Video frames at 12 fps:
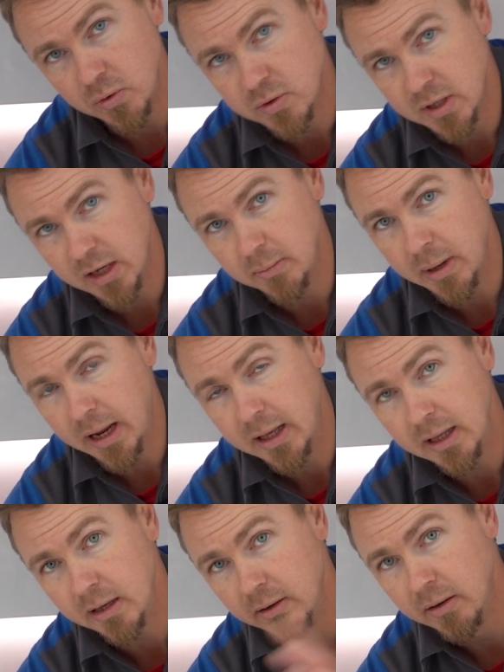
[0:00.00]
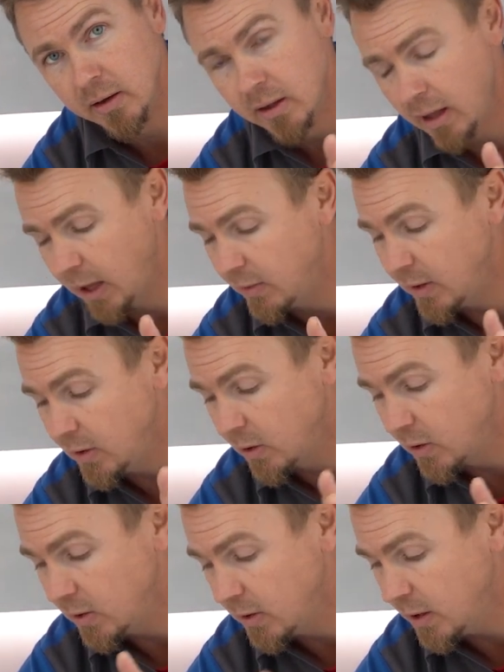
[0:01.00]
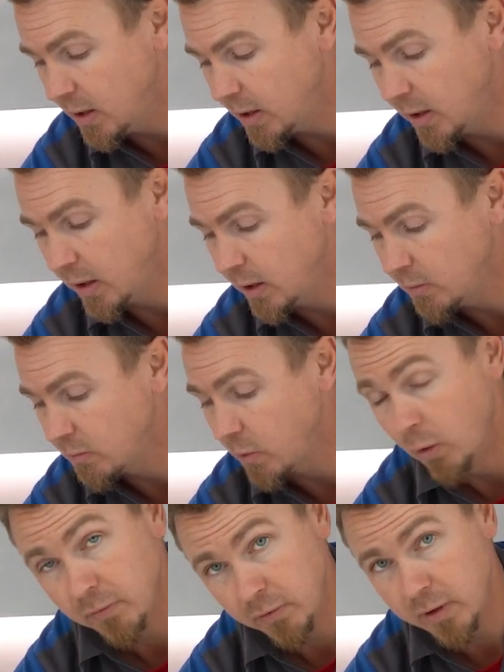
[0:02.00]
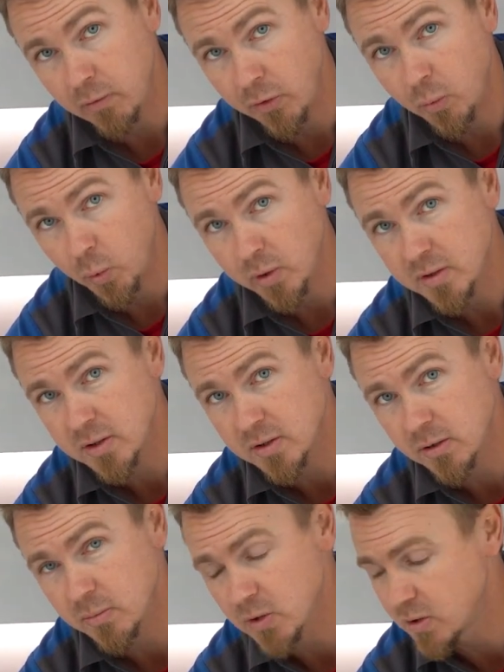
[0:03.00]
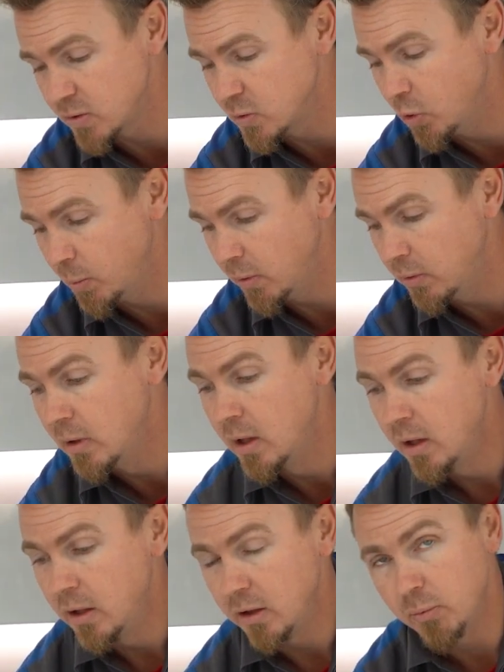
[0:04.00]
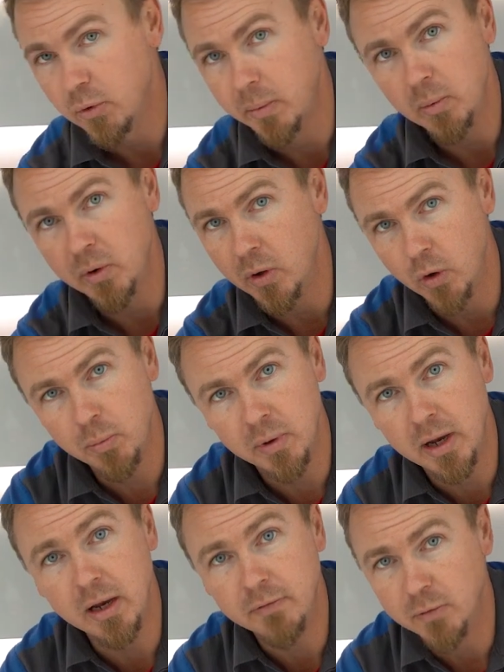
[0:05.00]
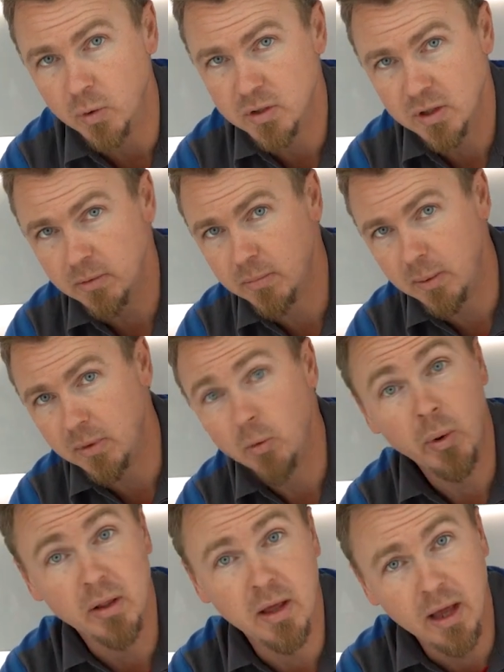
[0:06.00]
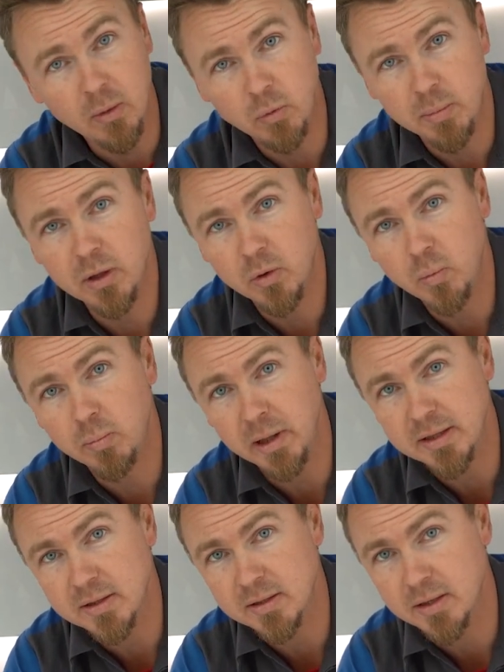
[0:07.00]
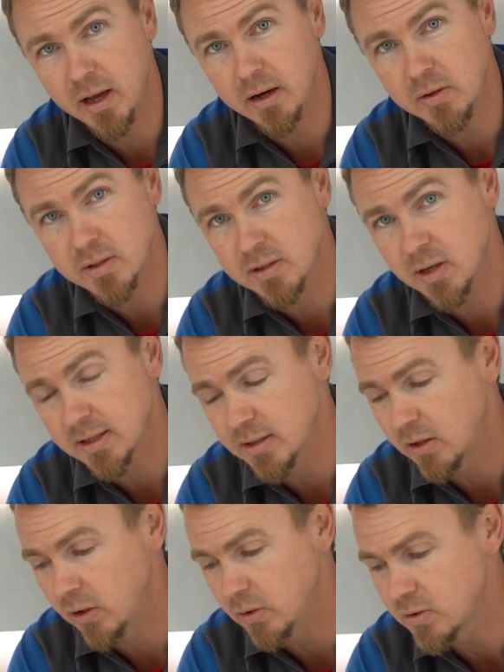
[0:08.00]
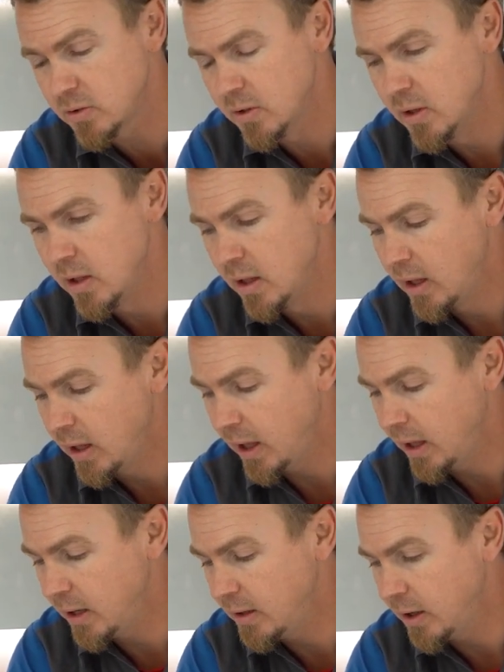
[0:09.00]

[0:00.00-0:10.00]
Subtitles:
stick it back in, and then you can hopefully run the water system just as normal. You probably want to open any faucet. Maybe the one in the head would be a good place to start because it's nice and close. And